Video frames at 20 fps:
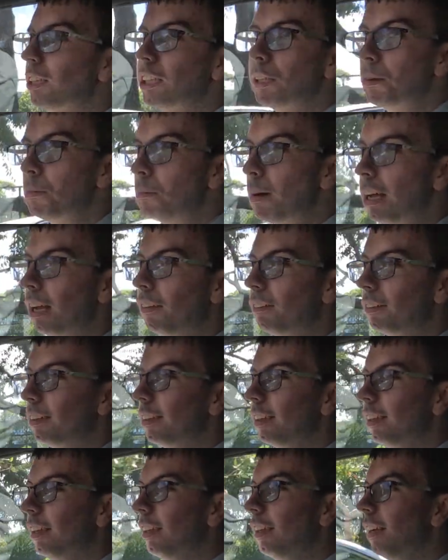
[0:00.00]
some of my other
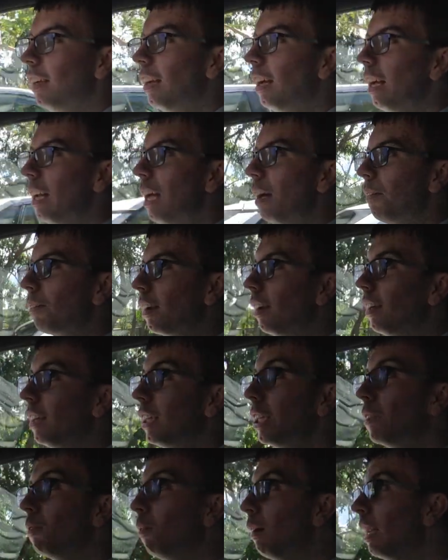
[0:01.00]
and I'm going to
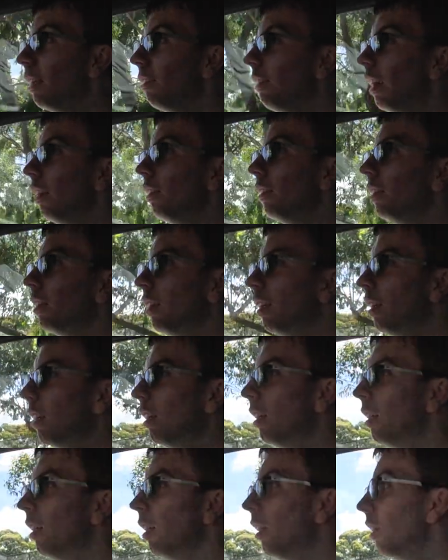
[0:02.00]
swing it around
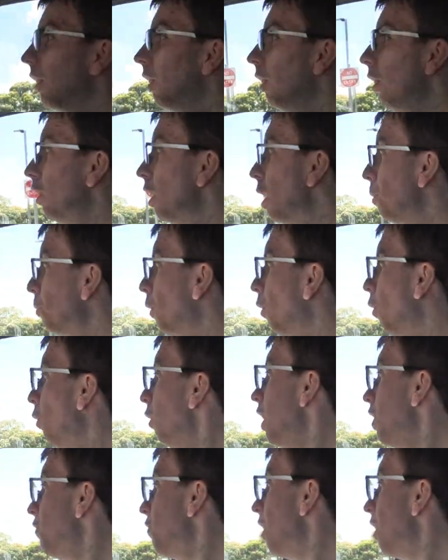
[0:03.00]
using all the